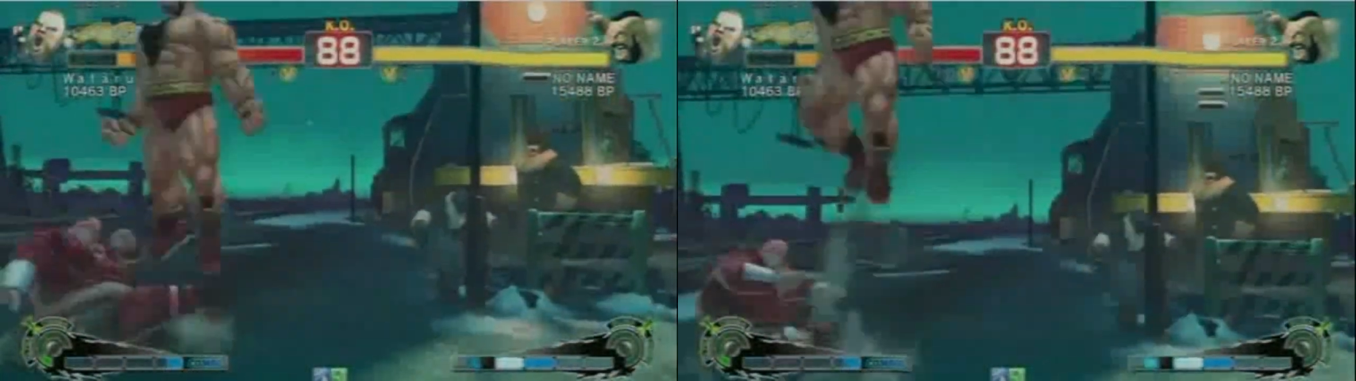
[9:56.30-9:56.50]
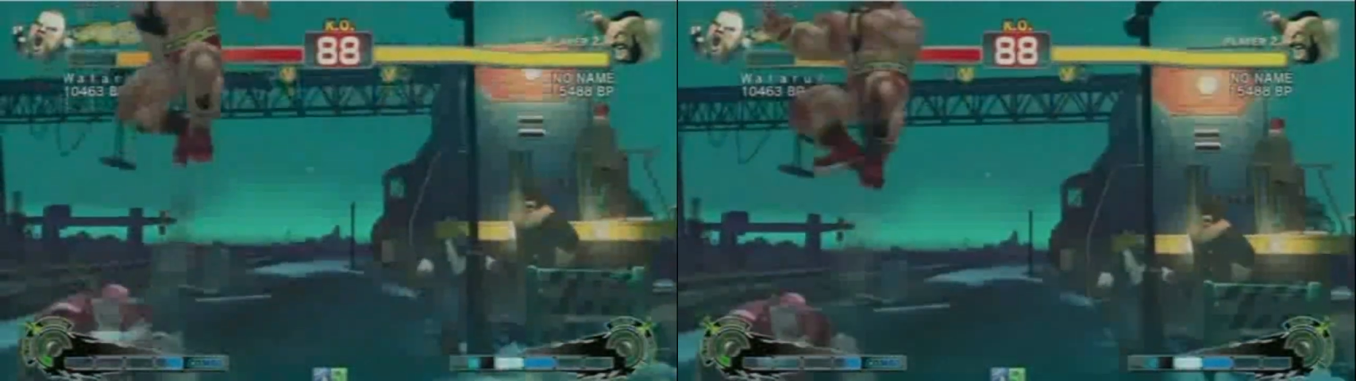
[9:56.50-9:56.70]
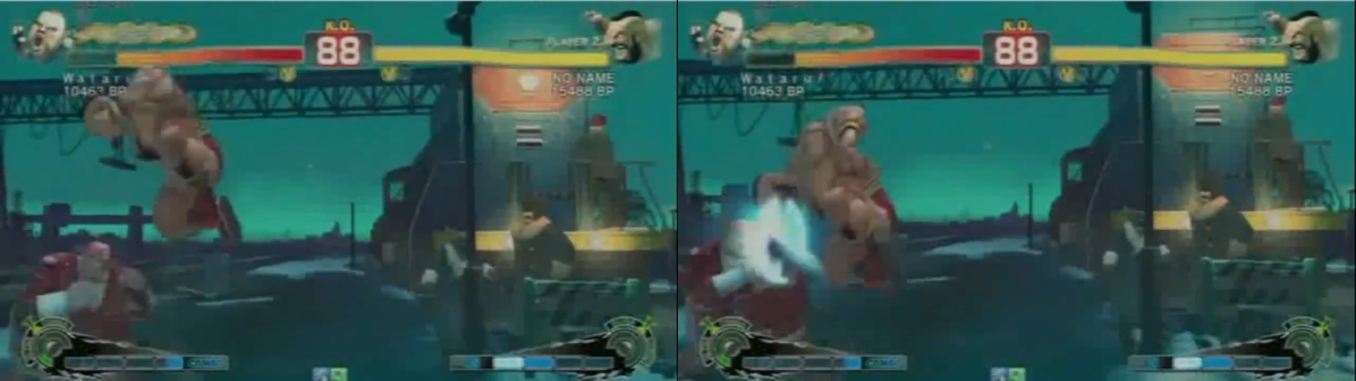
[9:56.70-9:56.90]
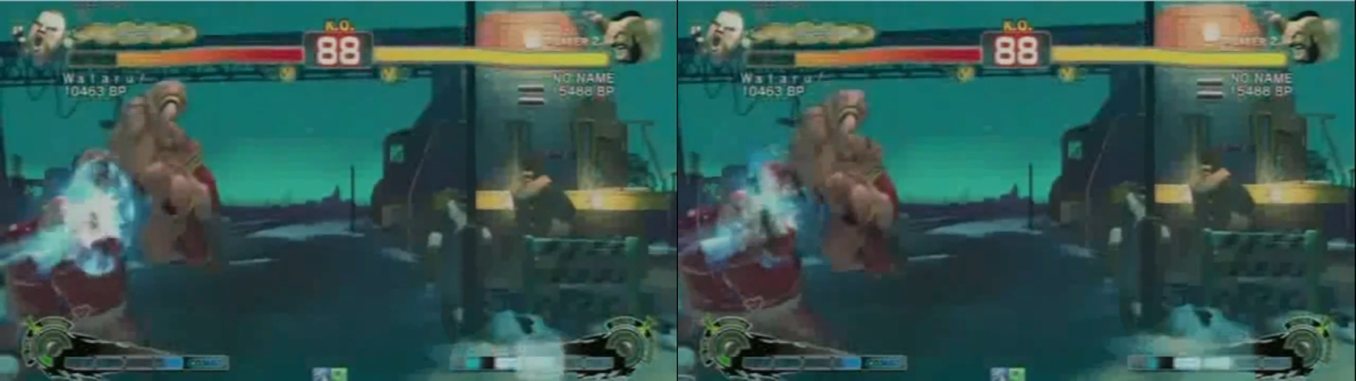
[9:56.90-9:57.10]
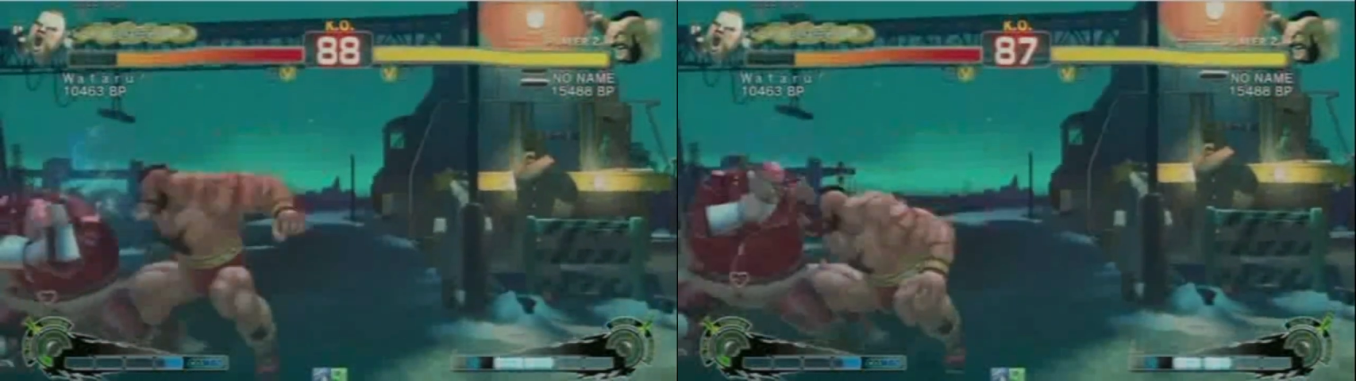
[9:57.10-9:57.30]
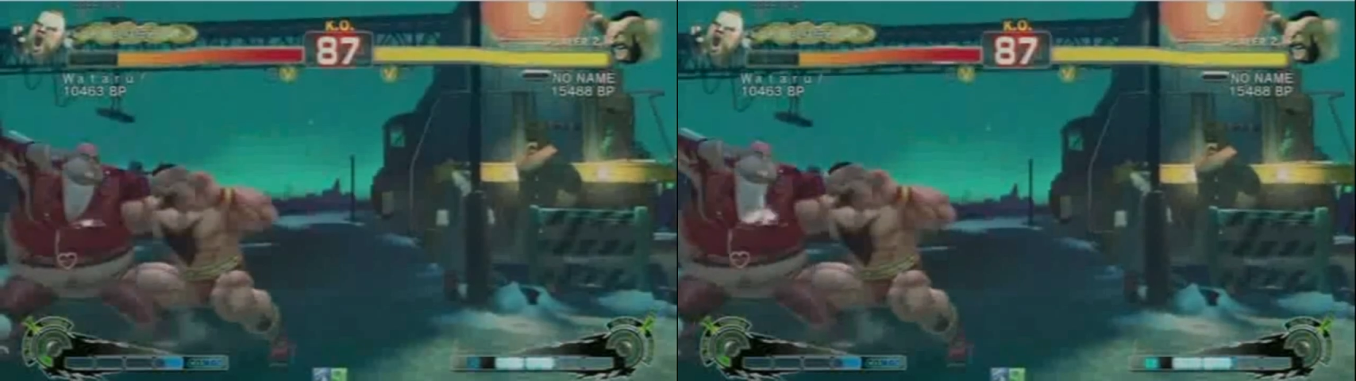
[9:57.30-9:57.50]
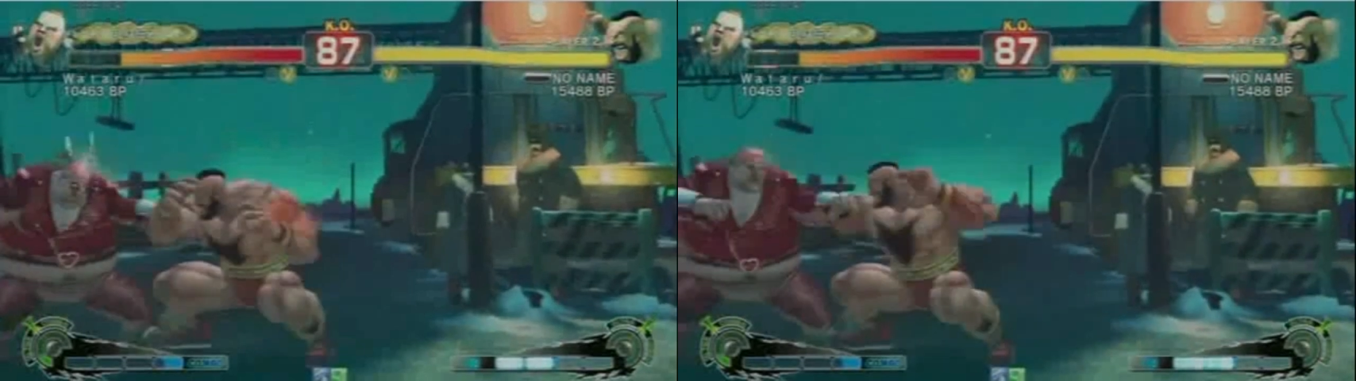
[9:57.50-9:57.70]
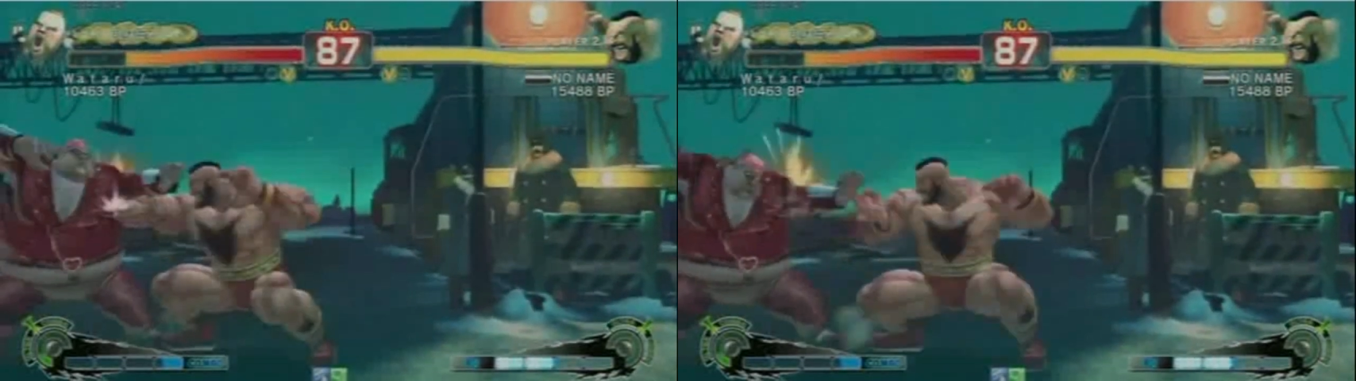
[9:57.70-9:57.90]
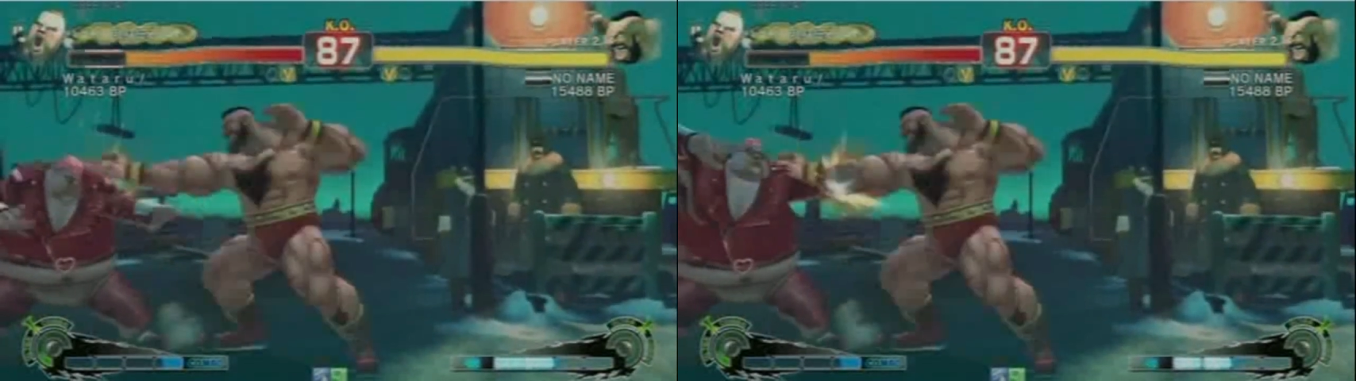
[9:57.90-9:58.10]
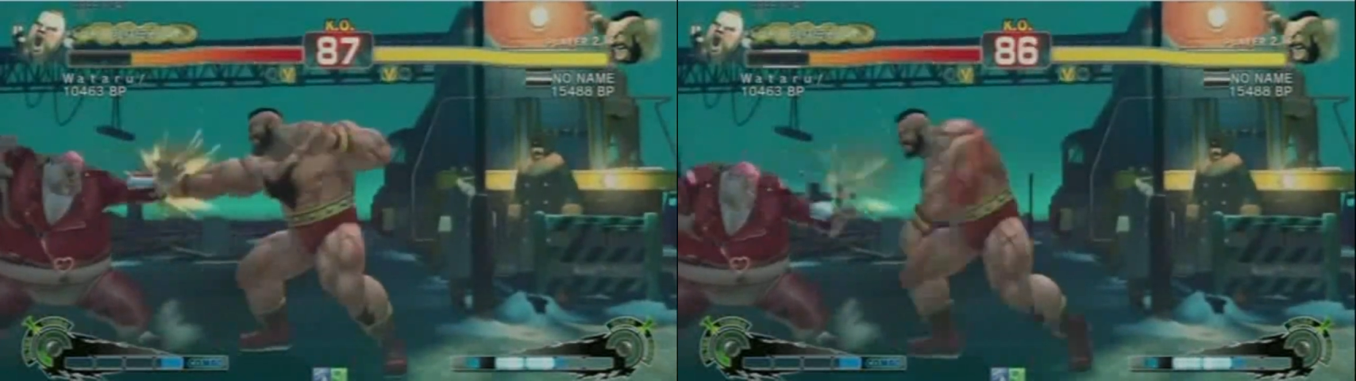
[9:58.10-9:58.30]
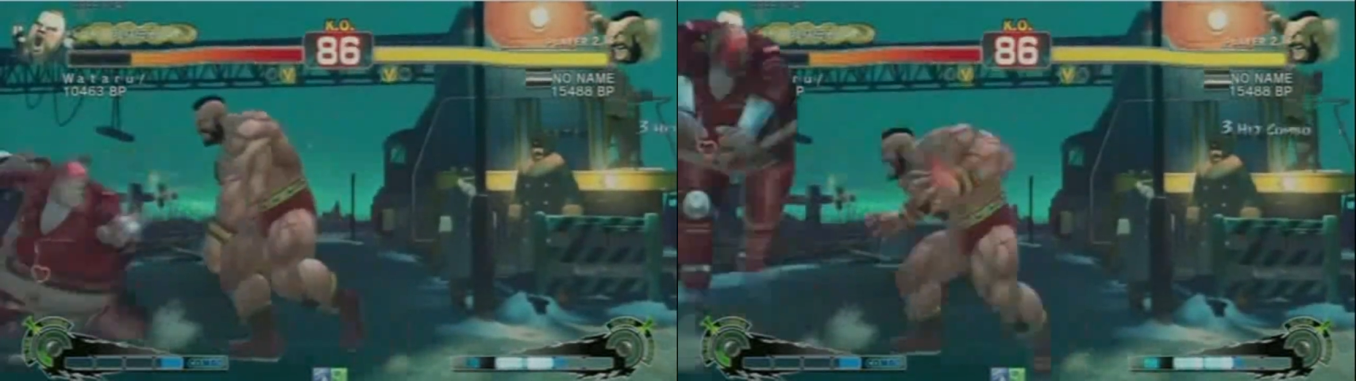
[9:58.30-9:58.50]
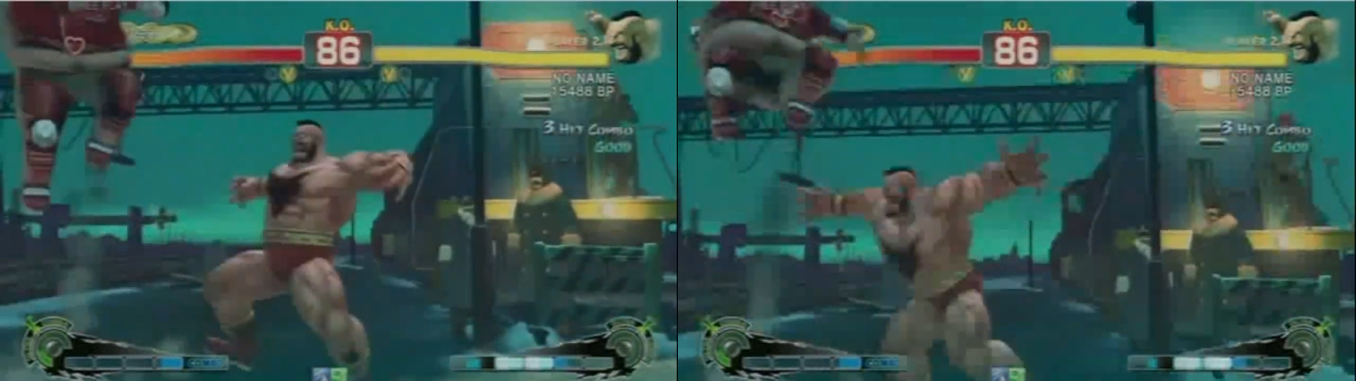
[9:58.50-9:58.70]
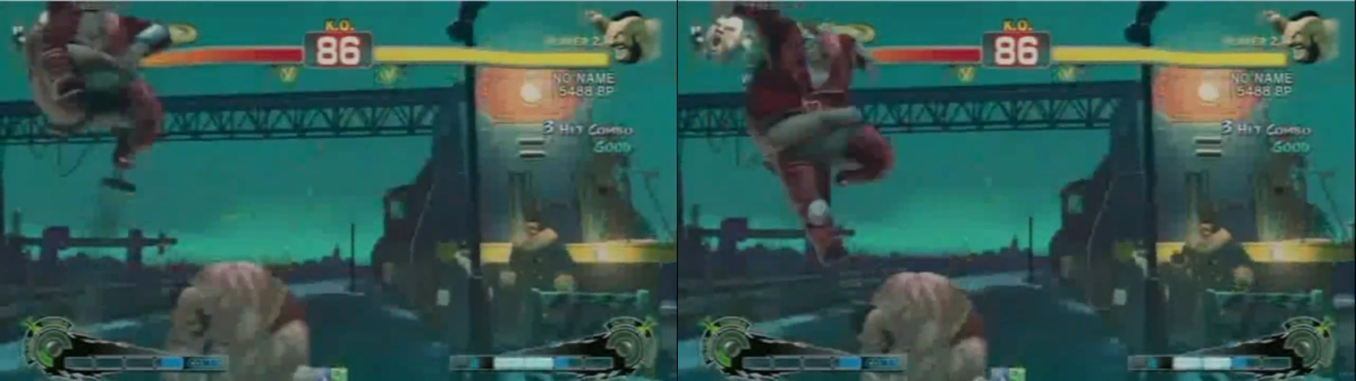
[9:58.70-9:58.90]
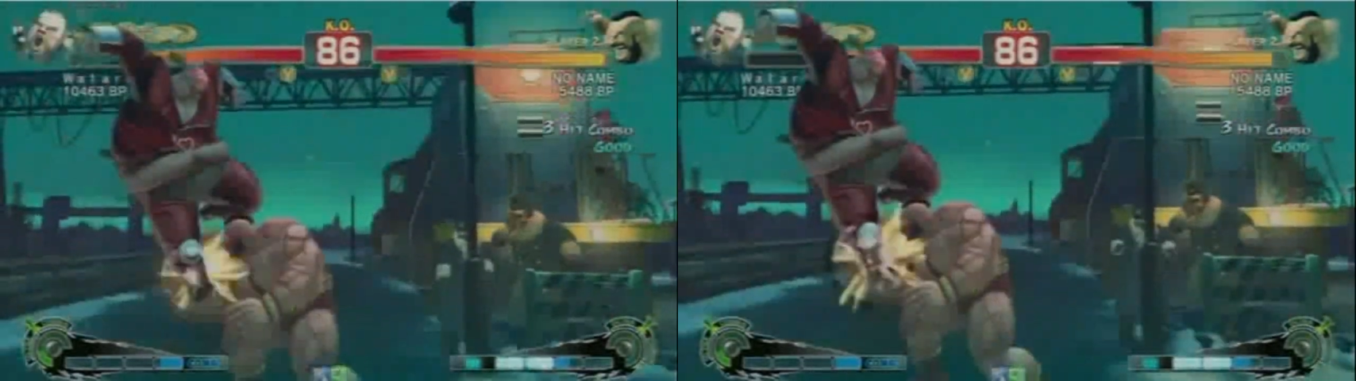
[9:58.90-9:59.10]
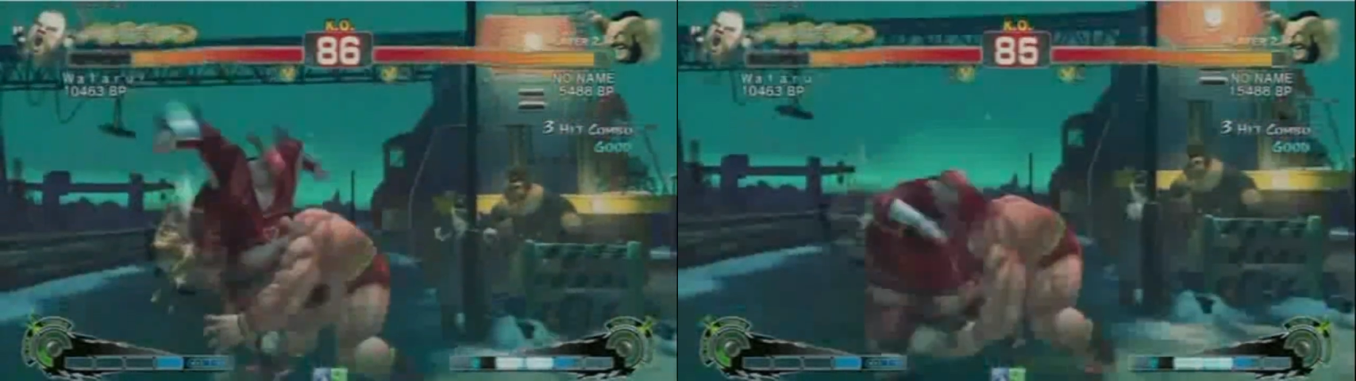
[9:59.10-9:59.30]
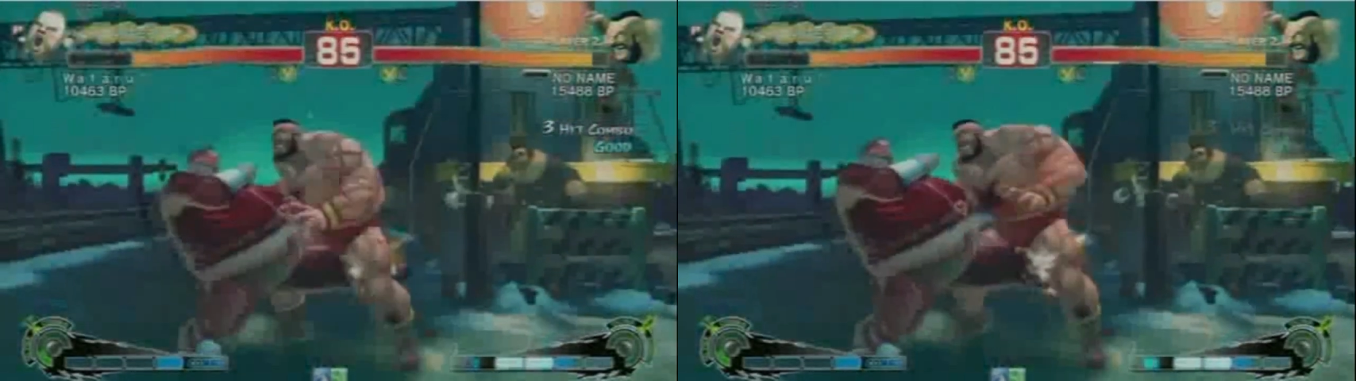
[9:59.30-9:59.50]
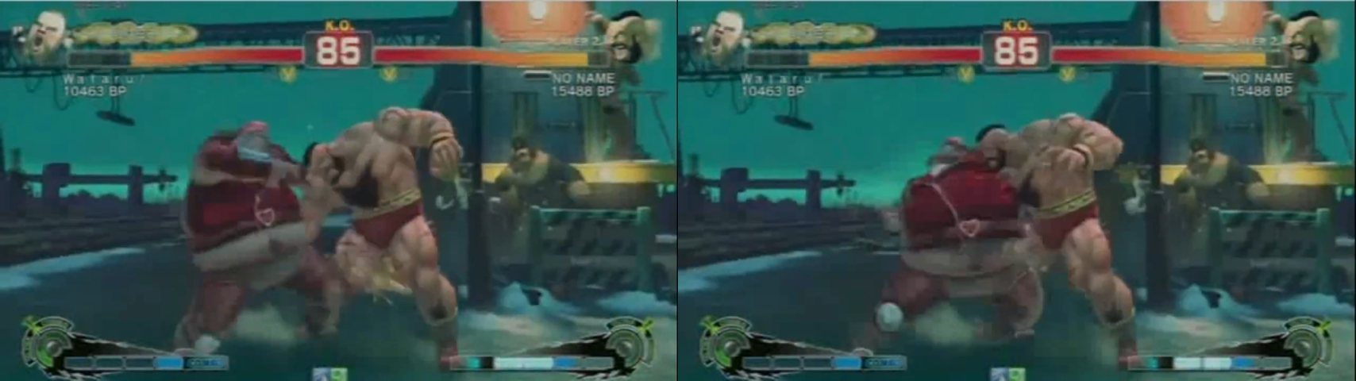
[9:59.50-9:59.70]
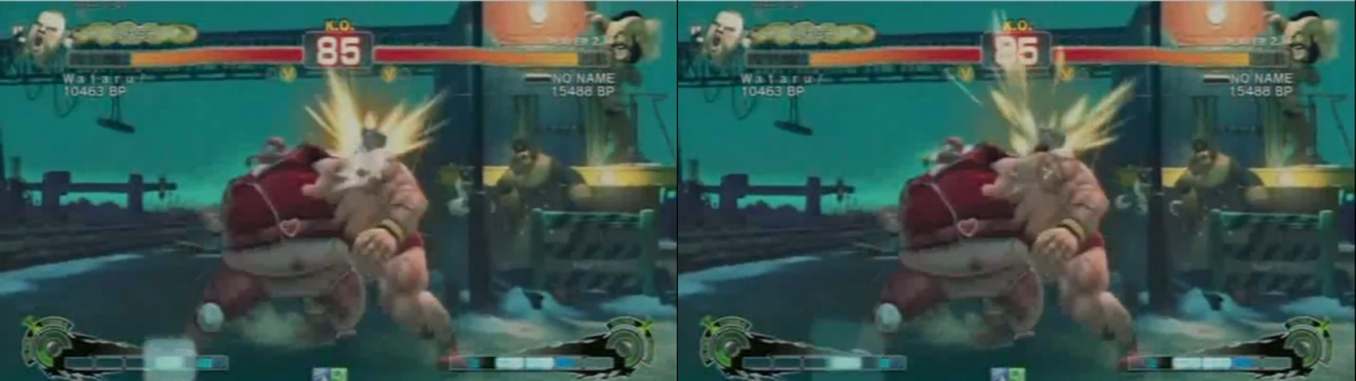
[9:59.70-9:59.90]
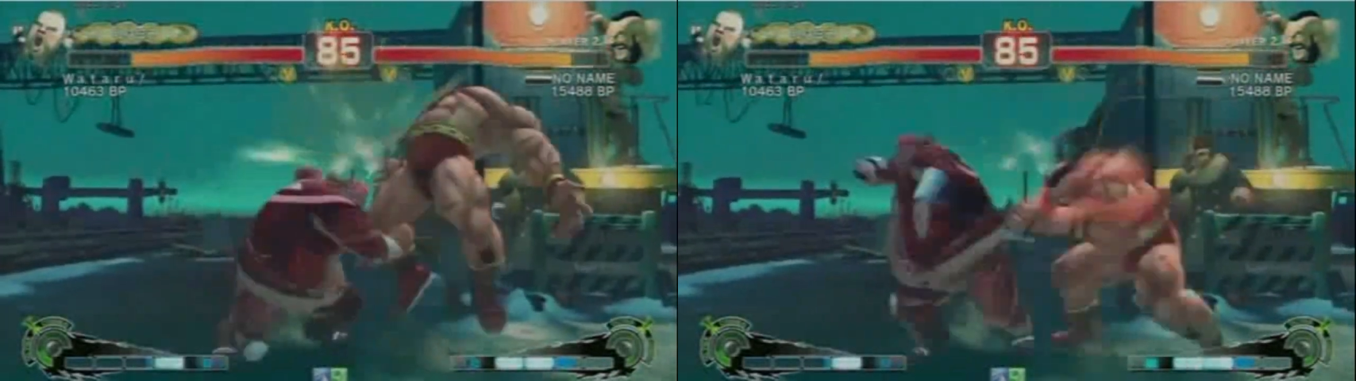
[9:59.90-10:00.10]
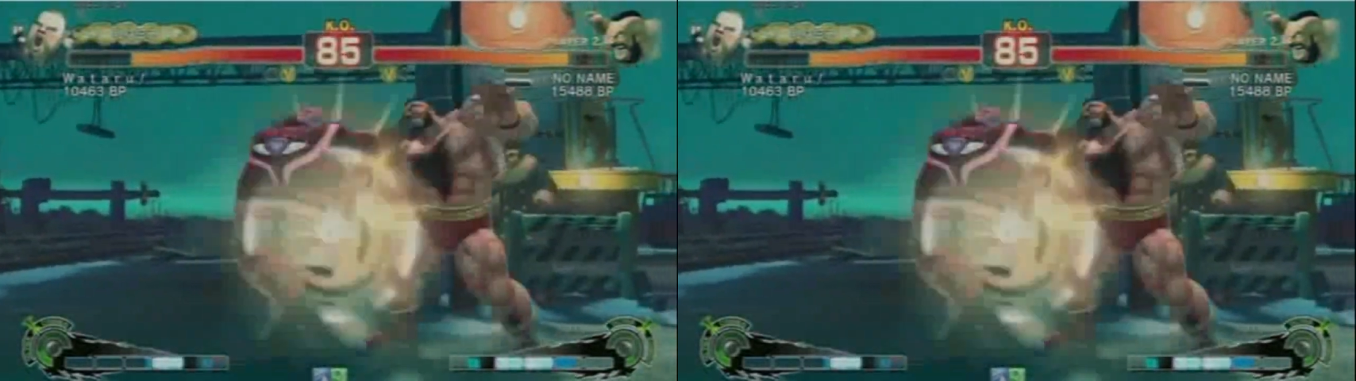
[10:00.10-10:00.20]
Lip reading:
(no speaker visible)